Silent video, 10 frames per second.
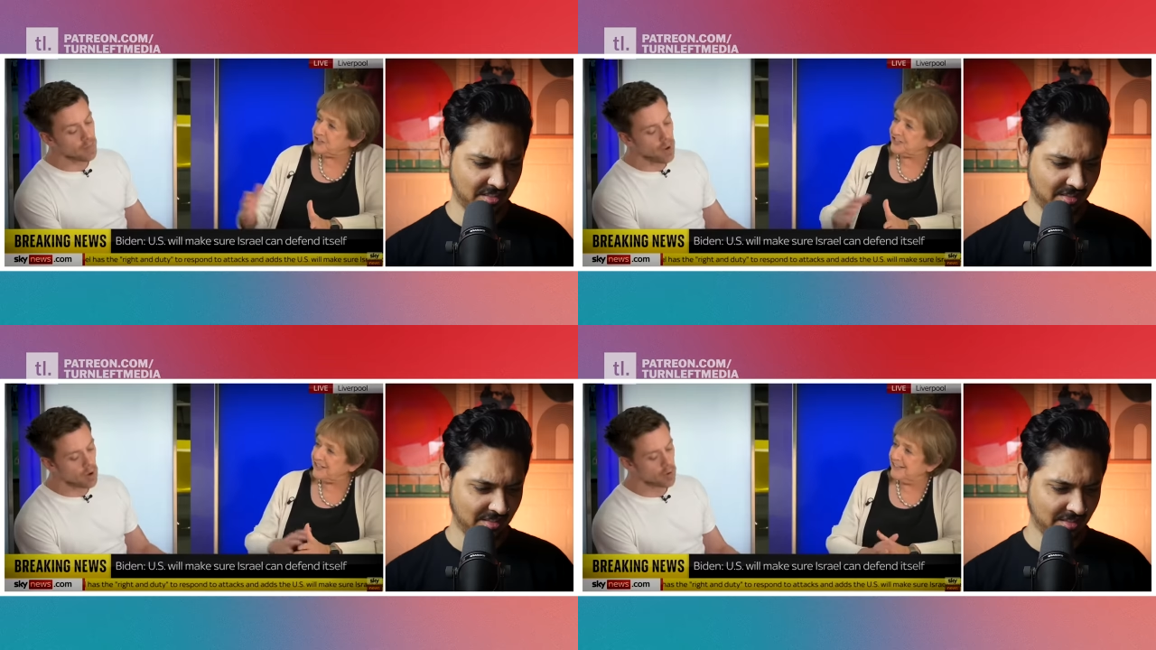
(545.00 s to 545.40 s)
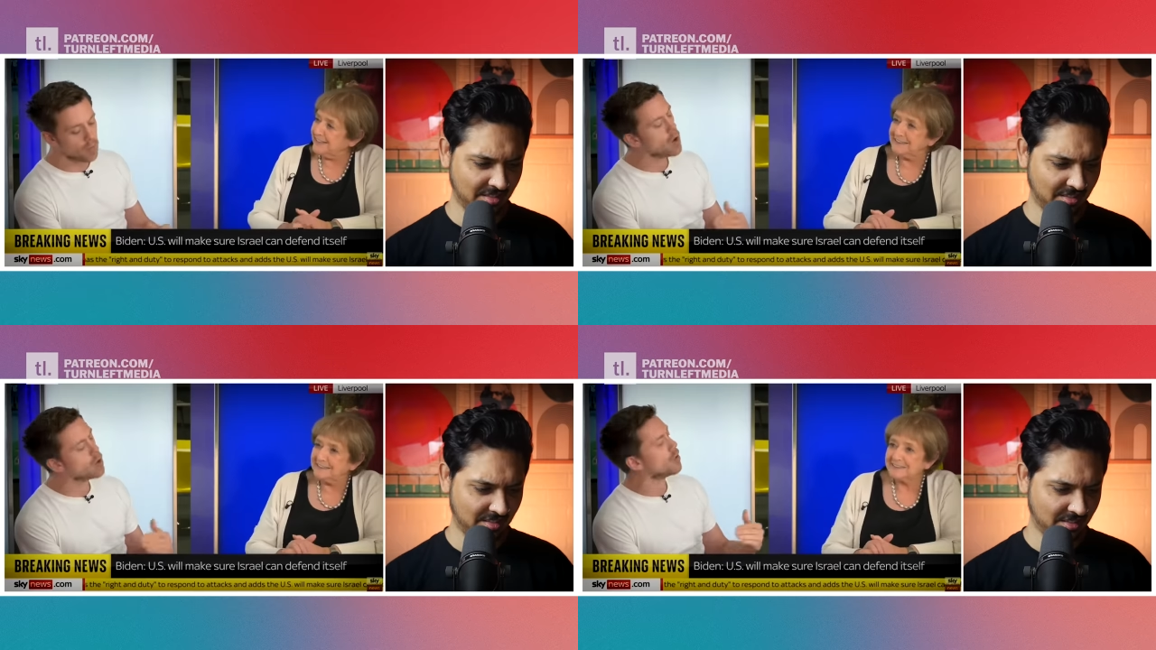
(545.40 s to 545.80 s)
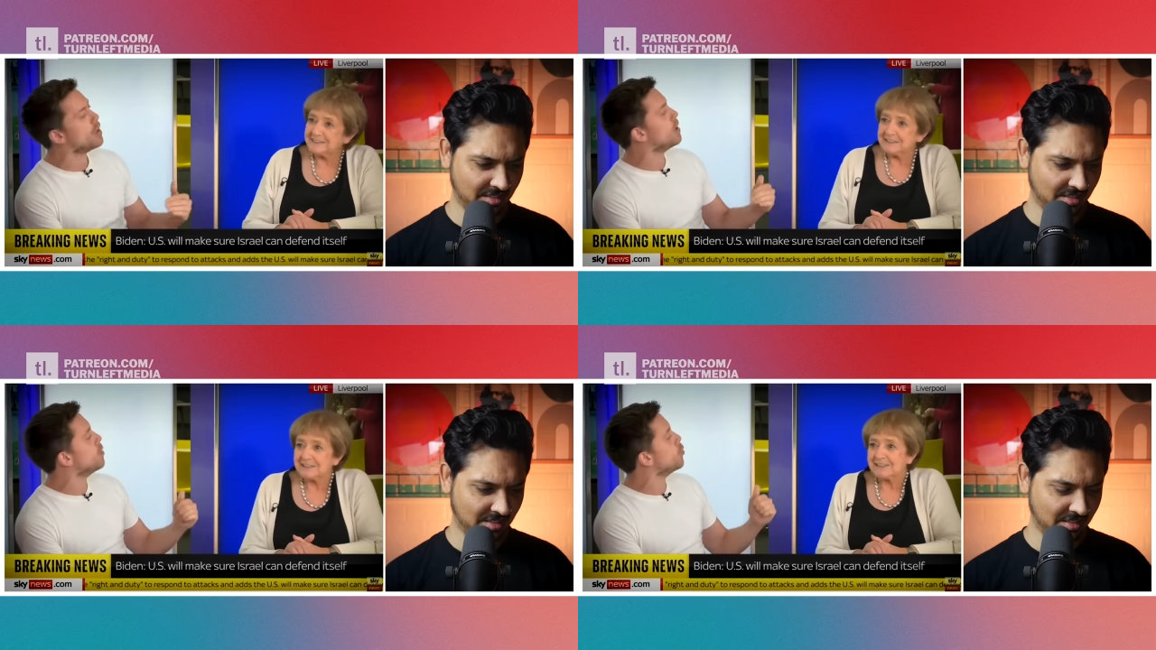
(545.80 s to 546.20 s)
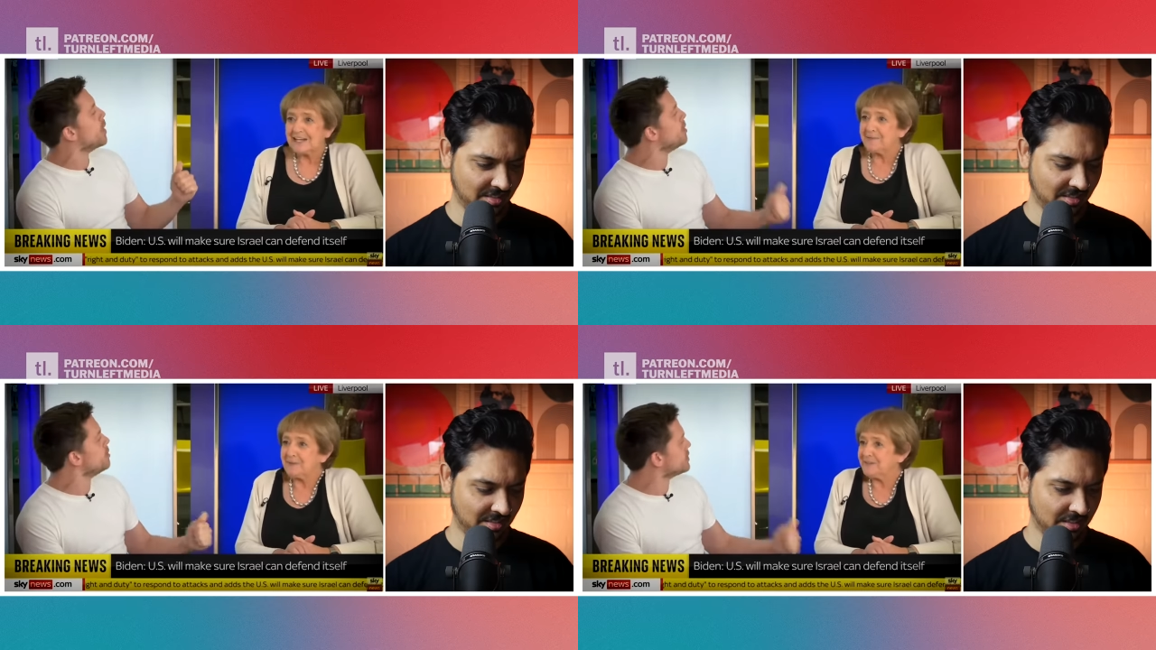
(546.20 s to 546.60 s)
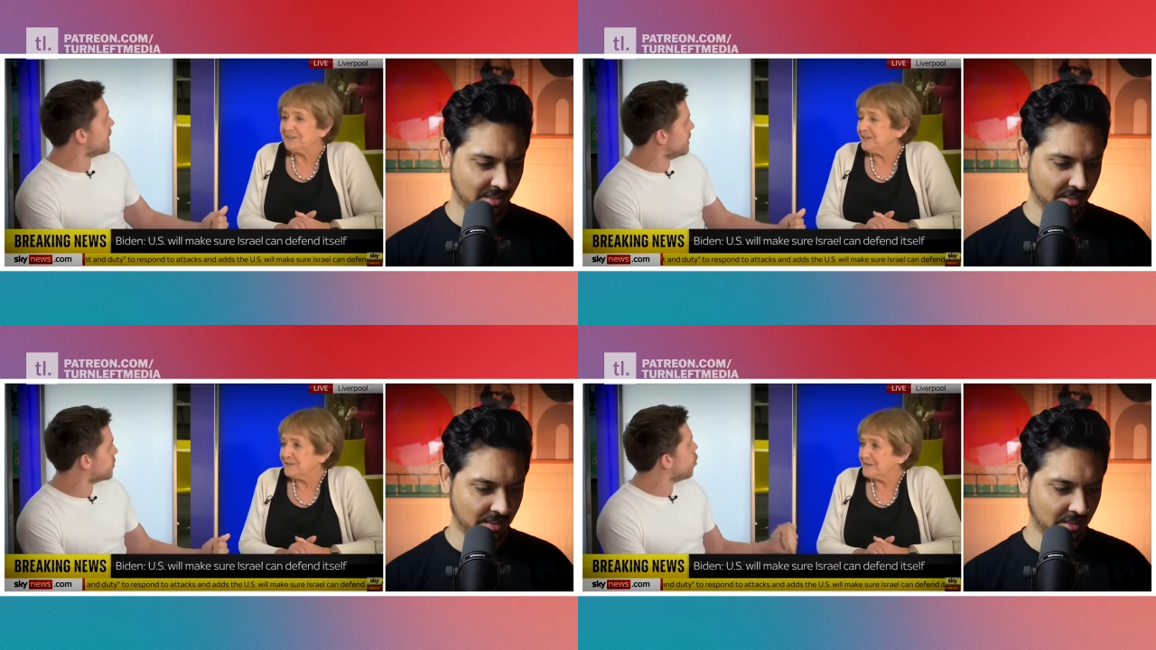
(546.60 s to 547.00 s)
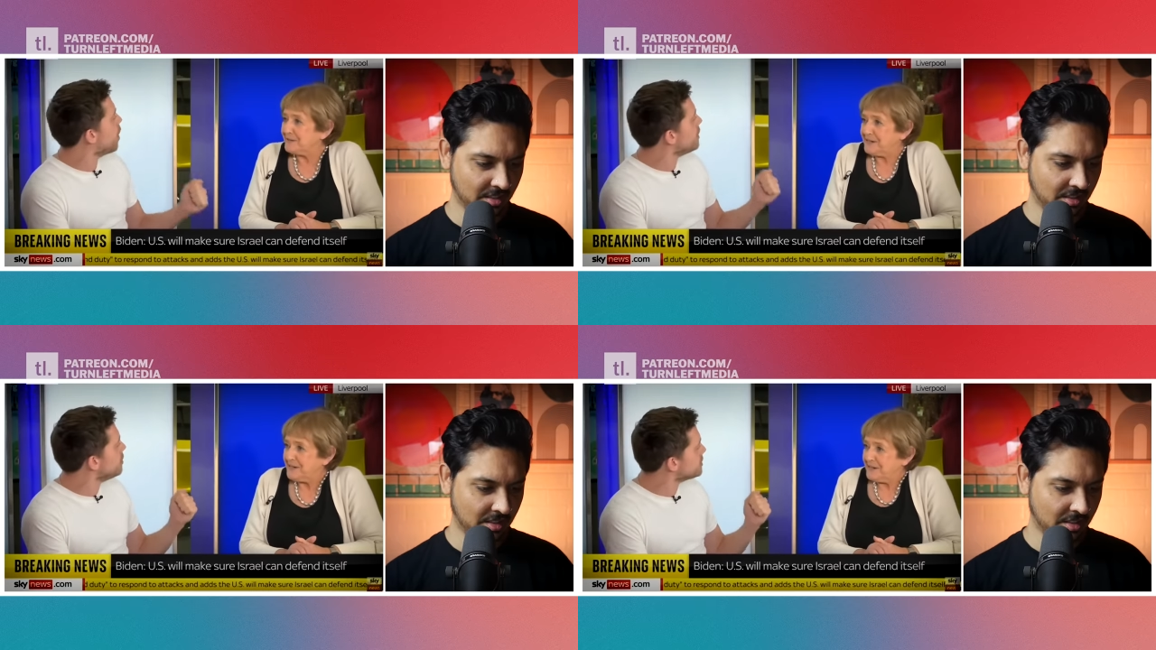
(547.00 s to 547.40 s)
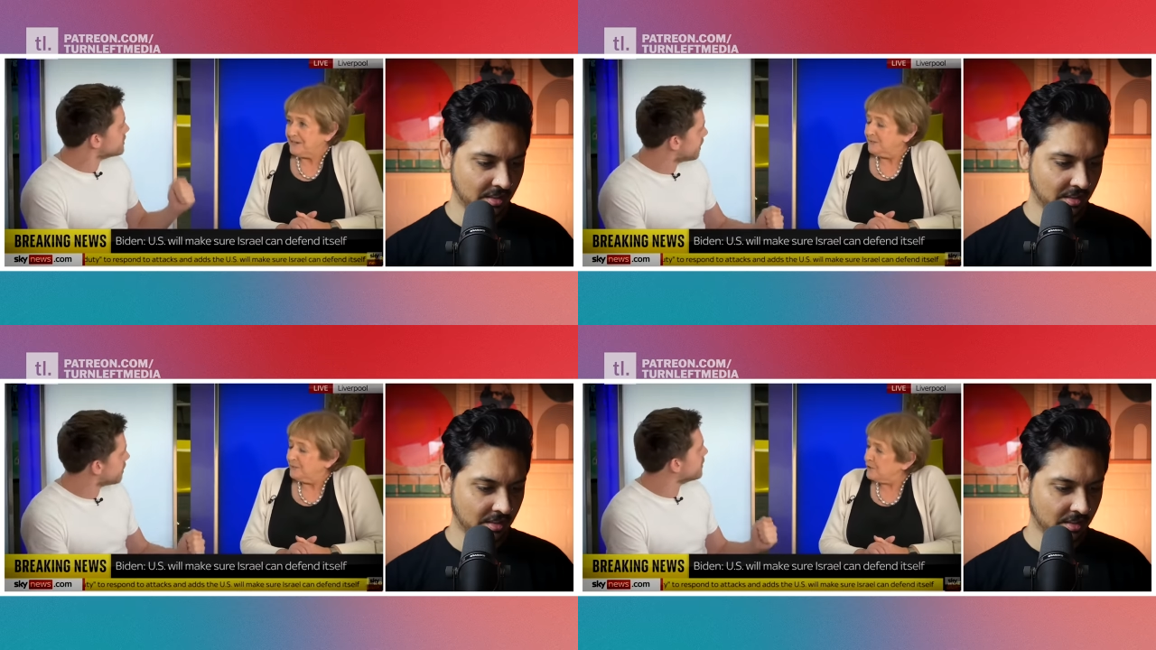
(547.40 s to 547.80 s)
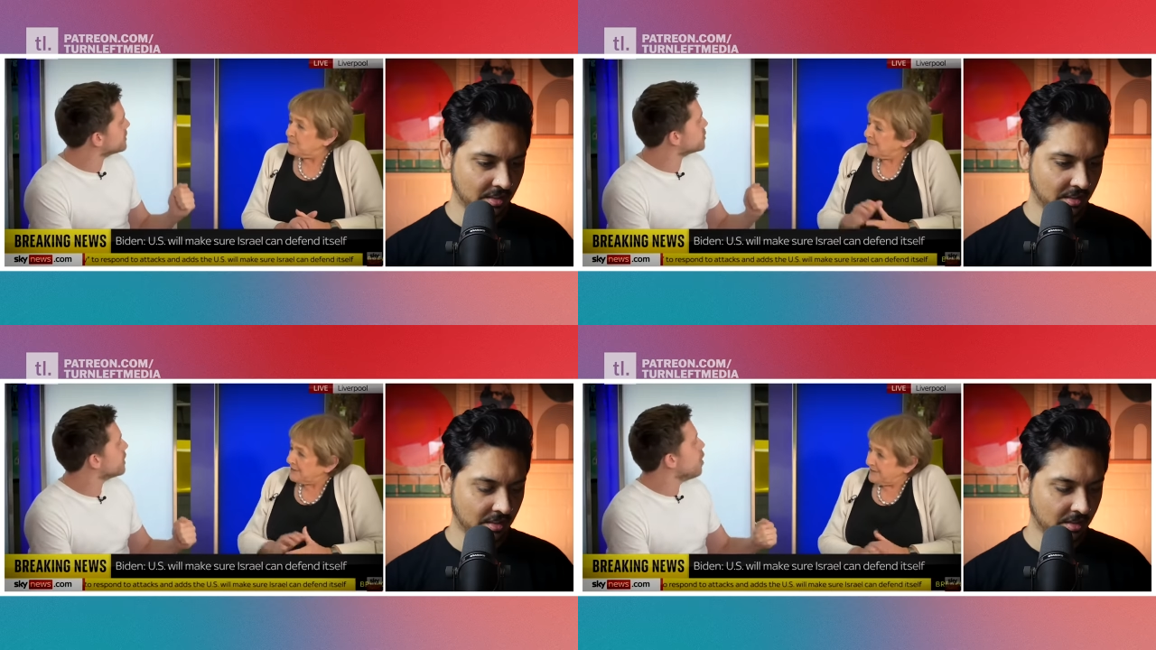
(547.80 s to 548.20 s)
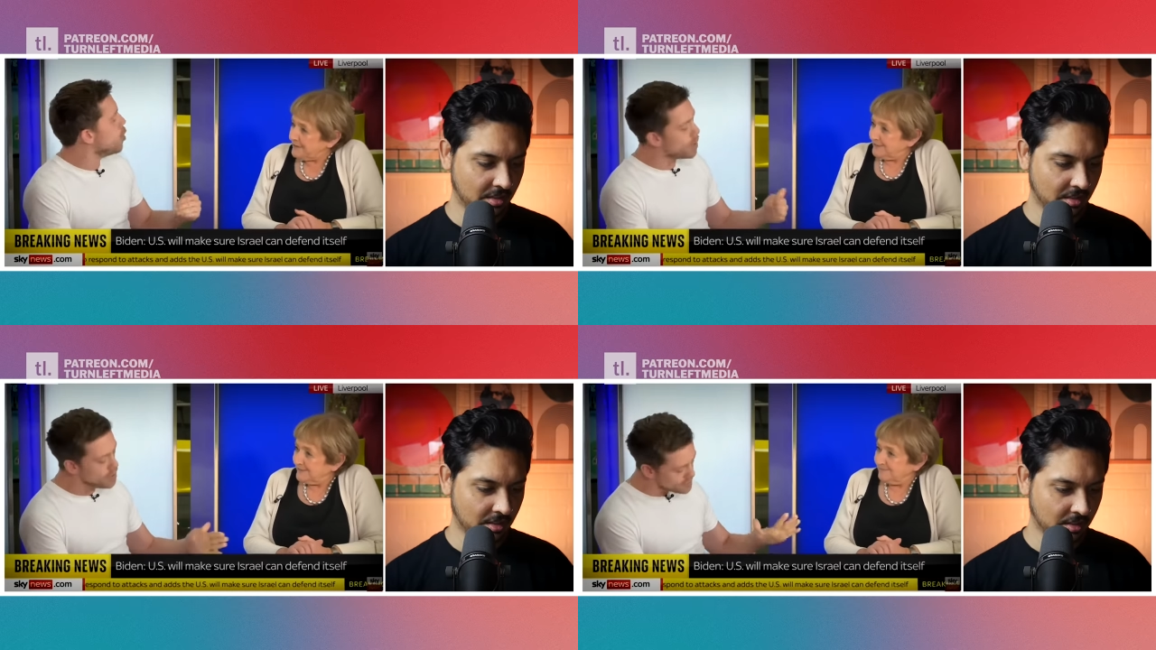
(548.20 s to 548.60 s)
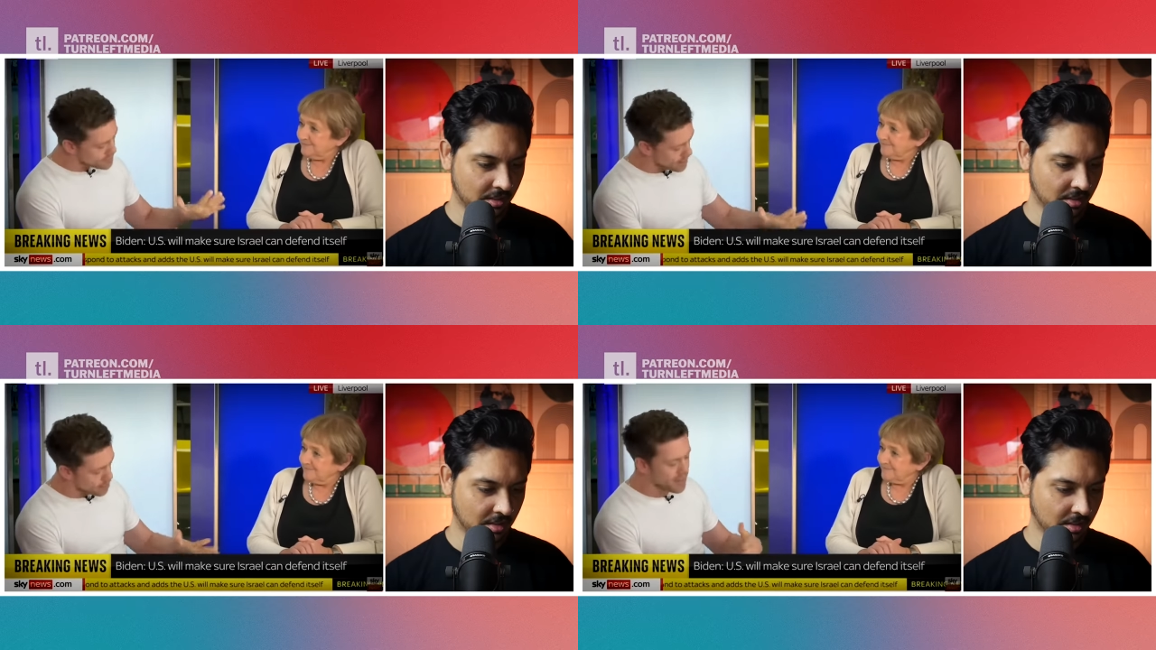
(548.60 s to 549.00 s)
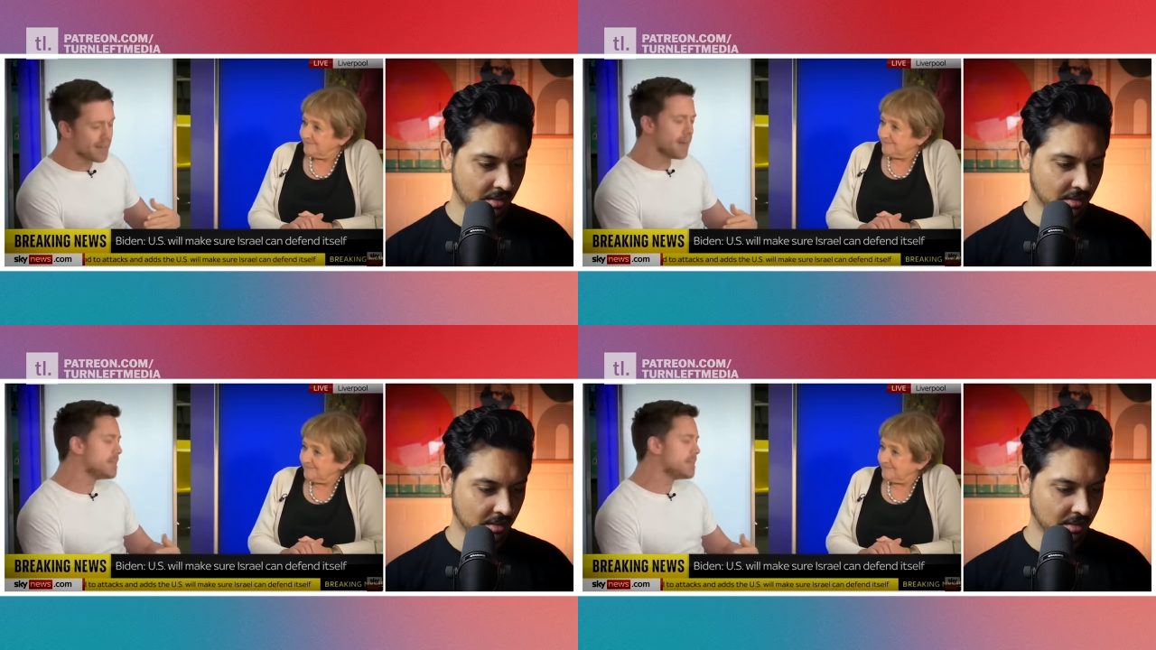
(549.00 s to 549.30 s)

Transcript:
Speaker 1: say, Margaret, Margaret, when I you mean, said, you know, when you said, what, what? Was, when you said, please,